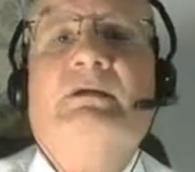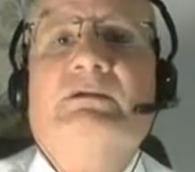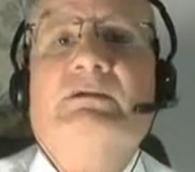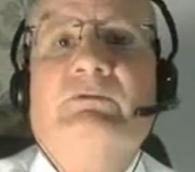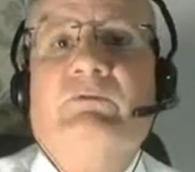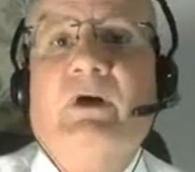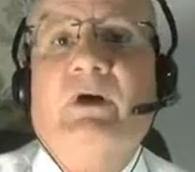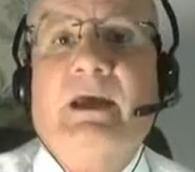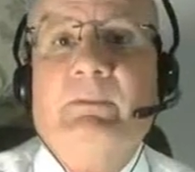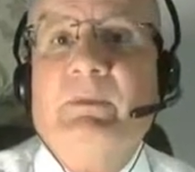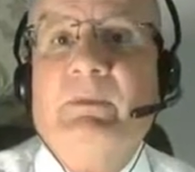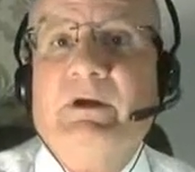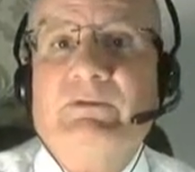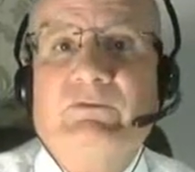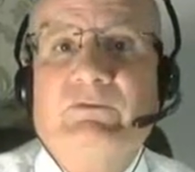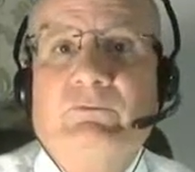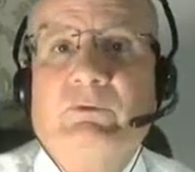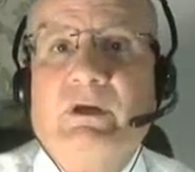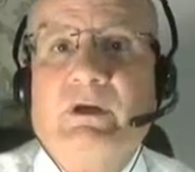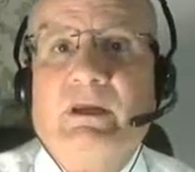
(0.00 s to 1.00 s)
Divide by
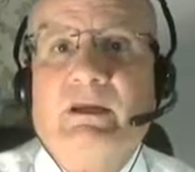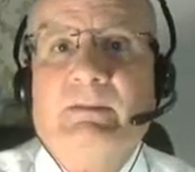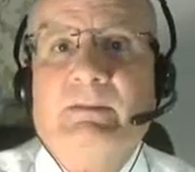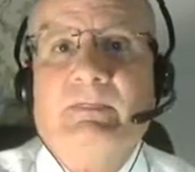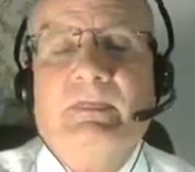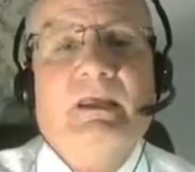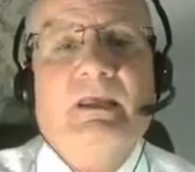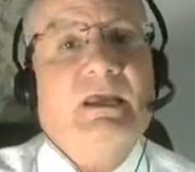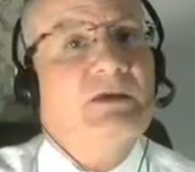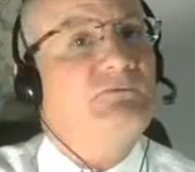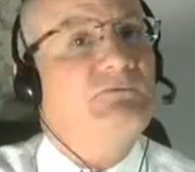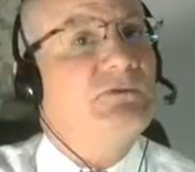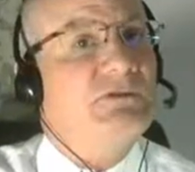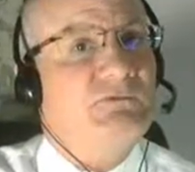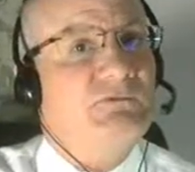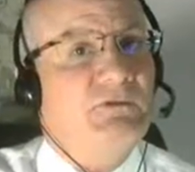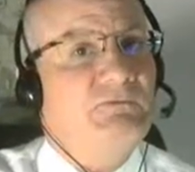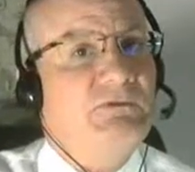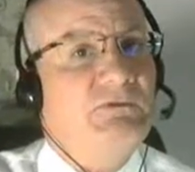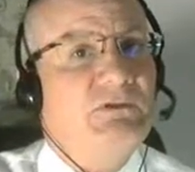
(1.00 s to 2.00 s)
3. If
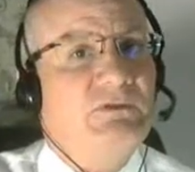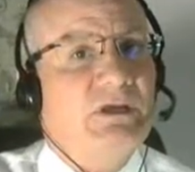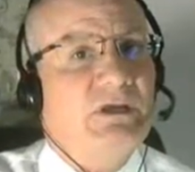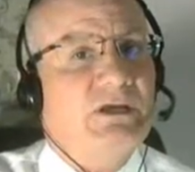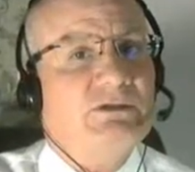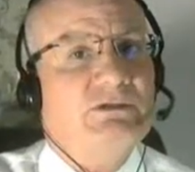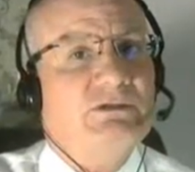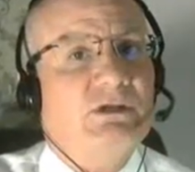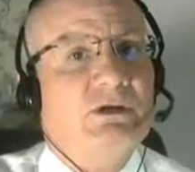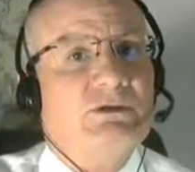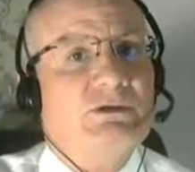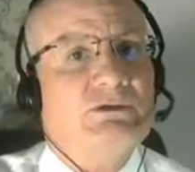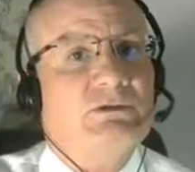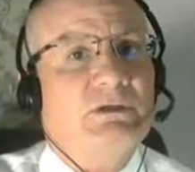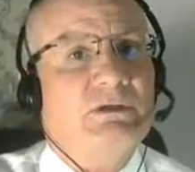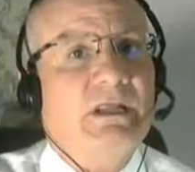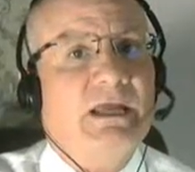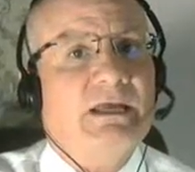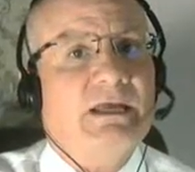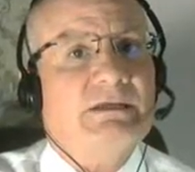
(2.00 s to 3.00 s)
it's $50,000 or
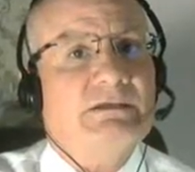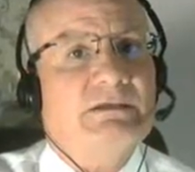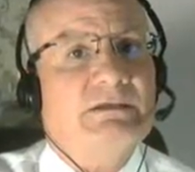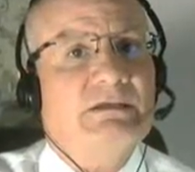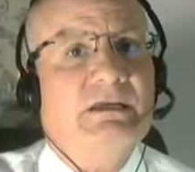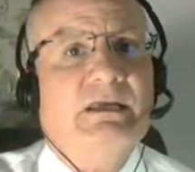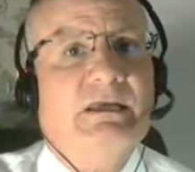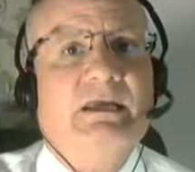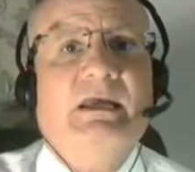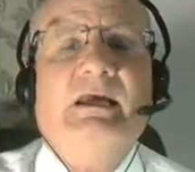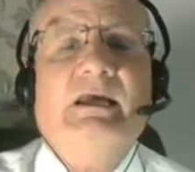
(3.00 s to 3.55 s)
less,